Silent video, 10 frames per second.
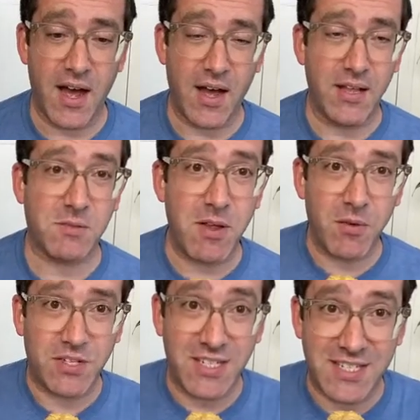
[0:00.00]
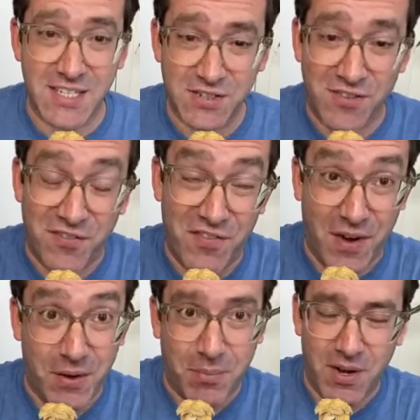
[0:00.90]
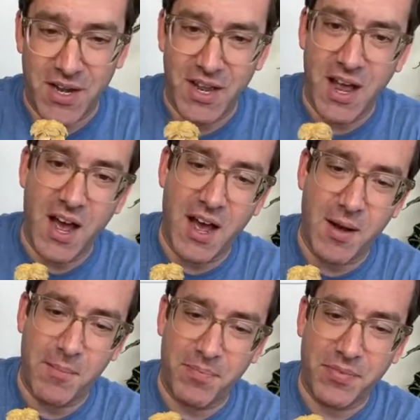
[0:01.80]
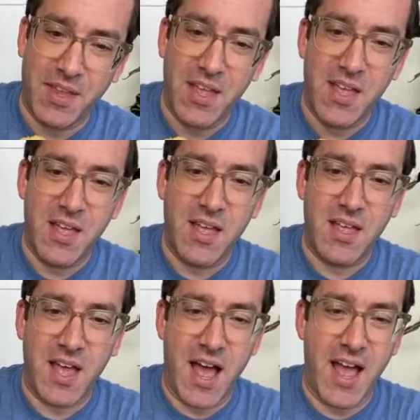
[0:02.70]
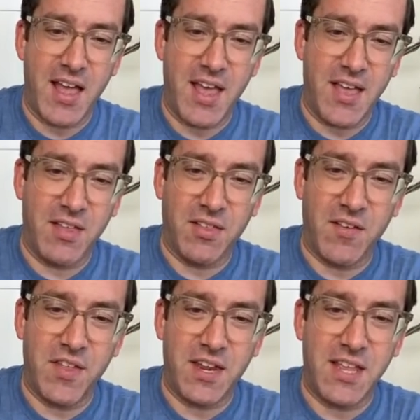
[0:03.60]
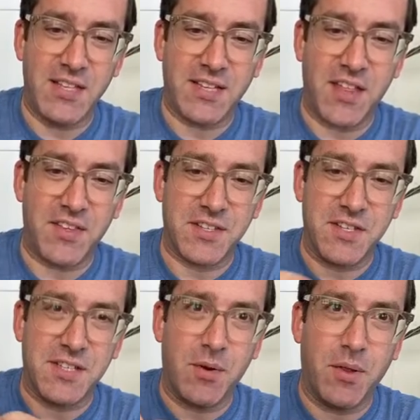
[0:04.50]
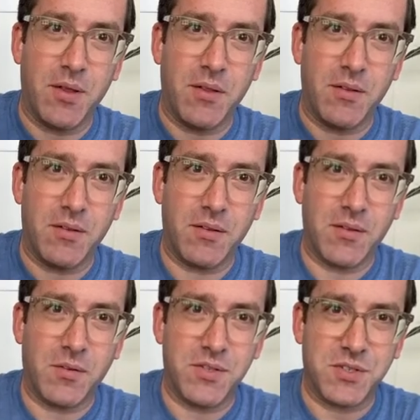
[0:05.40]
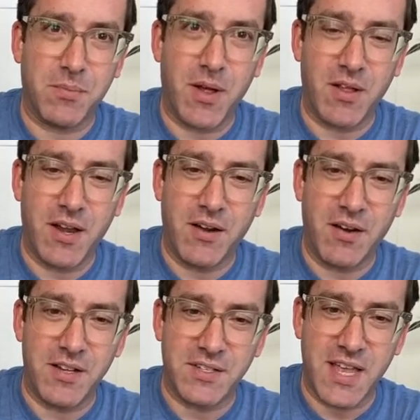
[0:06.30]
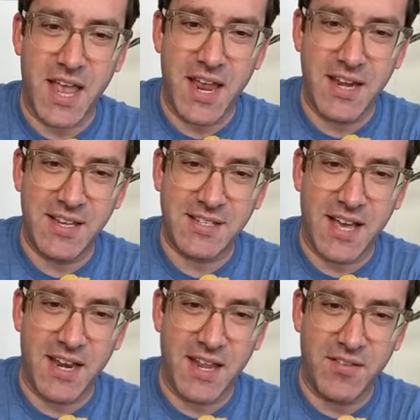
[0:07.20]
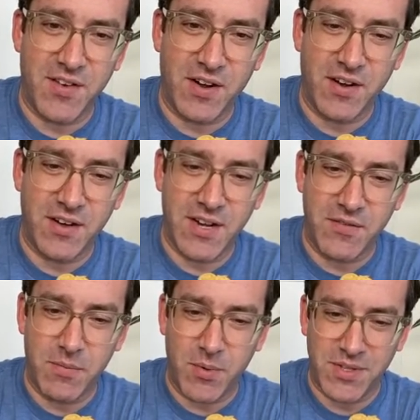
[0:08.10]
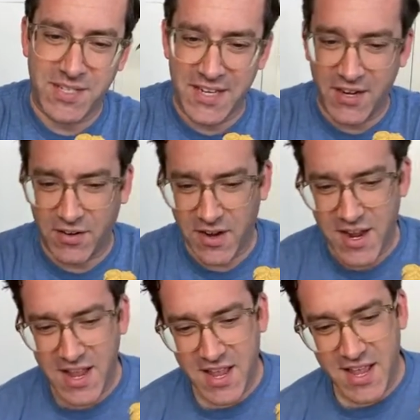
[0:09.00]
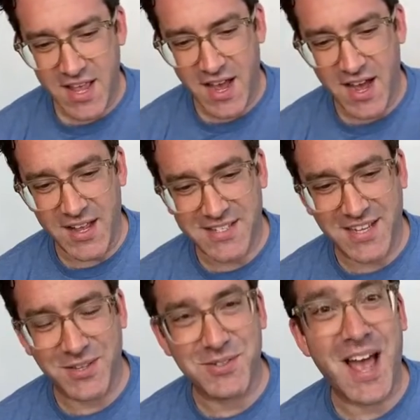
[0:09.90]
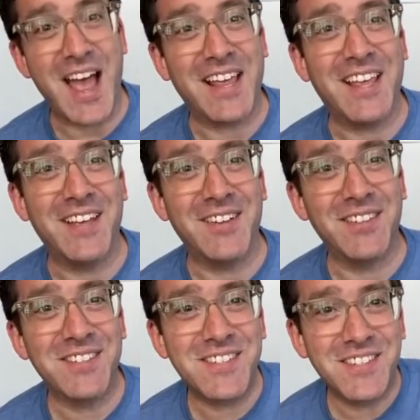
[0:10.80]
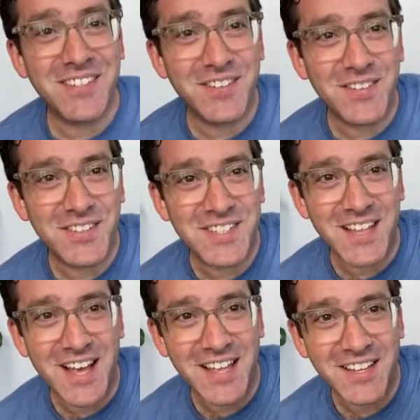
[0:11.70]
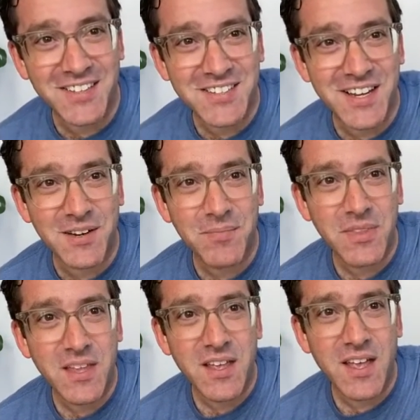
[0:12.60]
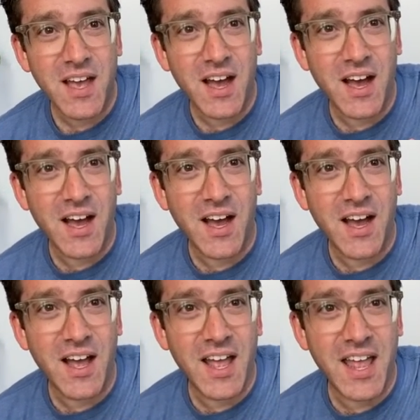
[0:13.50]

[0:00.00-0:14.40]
Speaking of which, this is very pretty. I love that he's got a real crystal ball here in his cane. He's got a very David Bowie sneer. He's got those high heels. You can see the high heels there. The